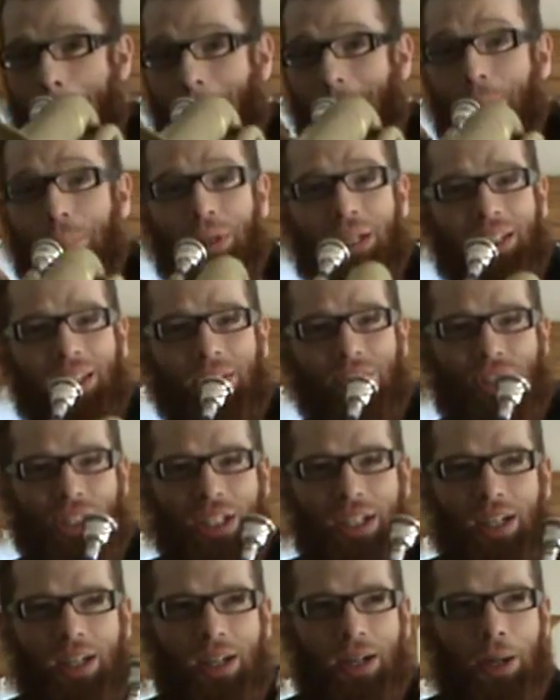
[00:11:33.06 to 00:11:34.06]
But it gives it
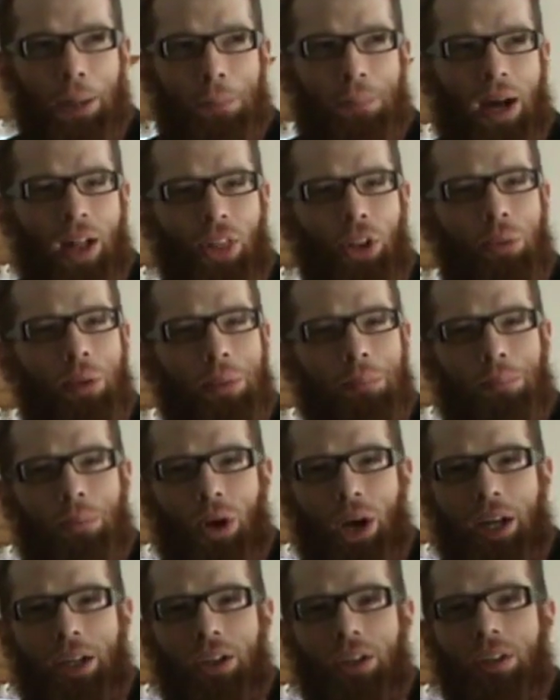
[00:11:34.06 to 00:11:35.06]
a little bit
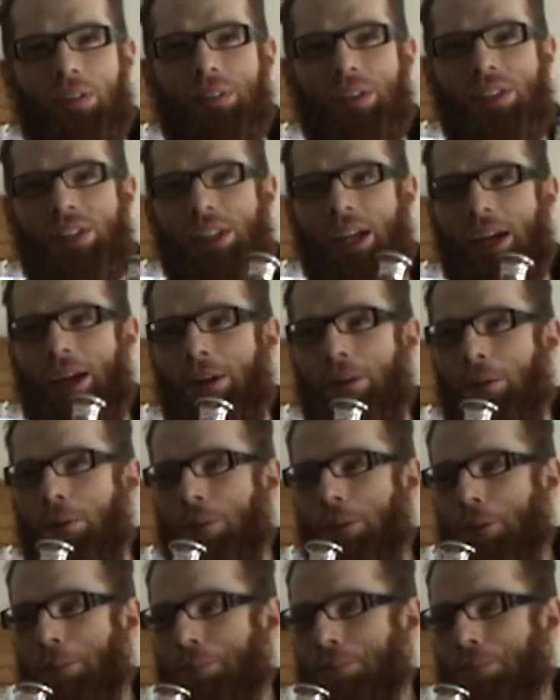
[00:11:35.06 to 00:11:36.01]
brighter of a sound